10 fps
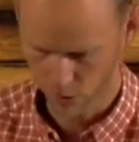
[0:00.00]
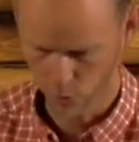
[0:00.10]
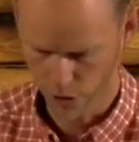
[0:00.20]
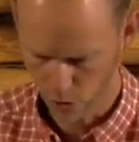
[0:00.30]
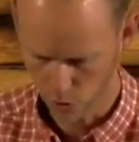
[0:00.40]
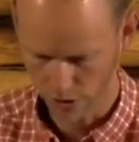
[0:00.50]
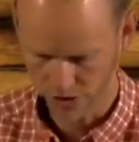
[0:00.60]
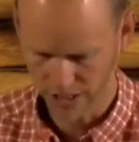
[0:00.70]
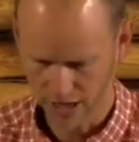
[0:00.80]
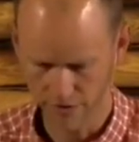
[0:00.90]
for your
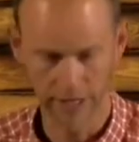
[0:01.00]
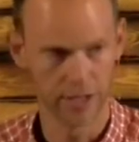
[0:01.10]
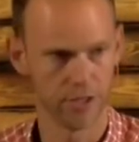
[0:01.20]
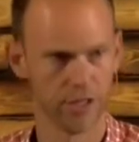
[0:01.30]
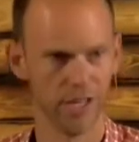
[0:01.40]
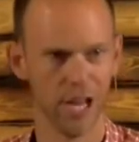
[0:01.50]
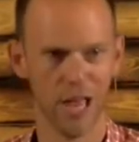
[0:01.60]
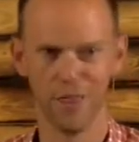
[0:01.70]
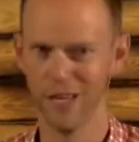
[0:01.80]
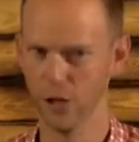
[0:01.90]
salvation,
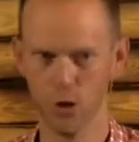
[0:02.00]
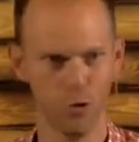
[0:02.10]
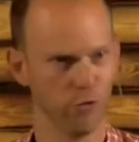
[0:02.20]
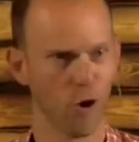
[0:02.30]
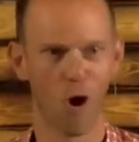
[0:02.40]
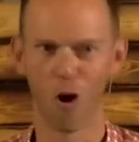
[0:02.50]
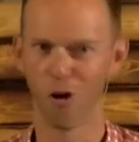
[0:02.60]
then you've